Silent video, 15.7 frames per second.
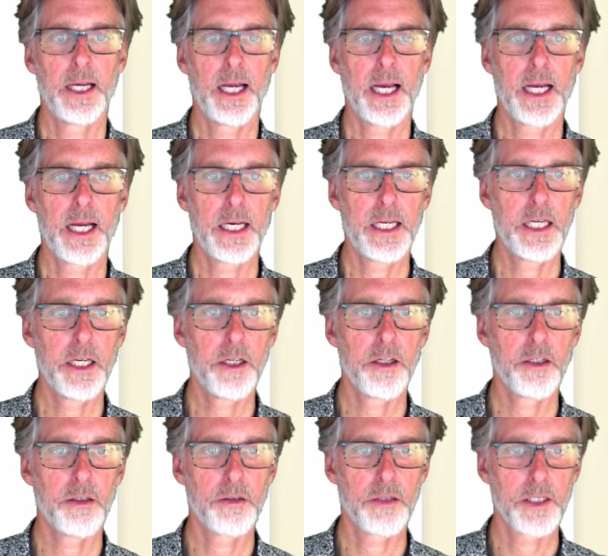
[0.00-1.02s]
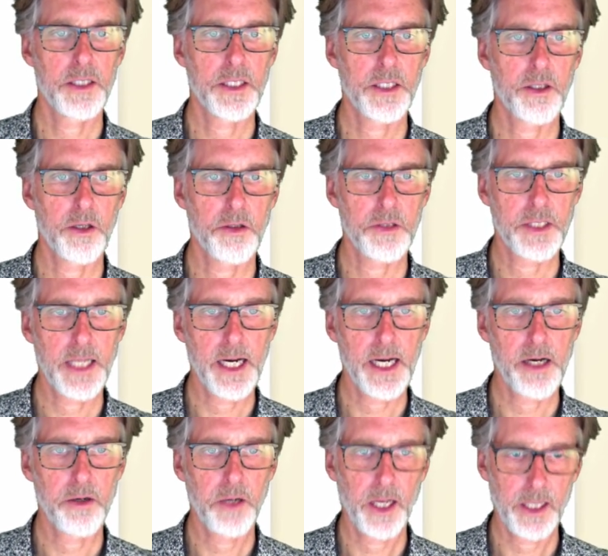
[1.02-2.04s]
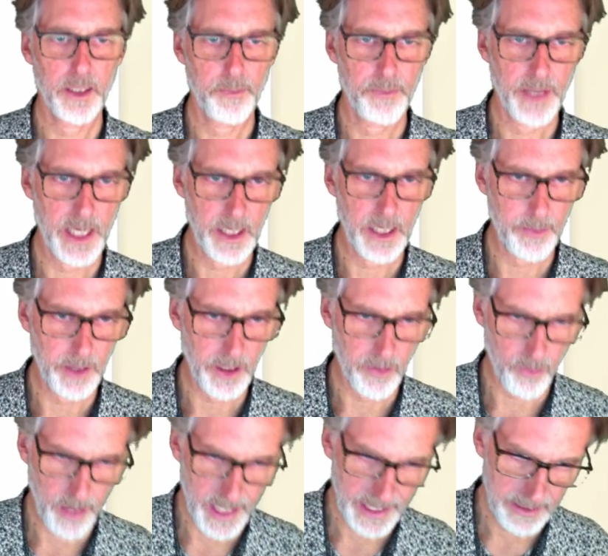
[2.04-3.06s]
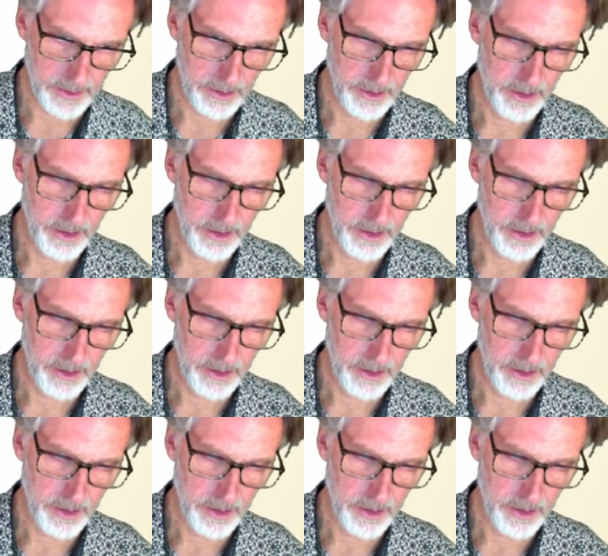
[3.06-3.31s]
And here the 0 is down at the bottom on the right.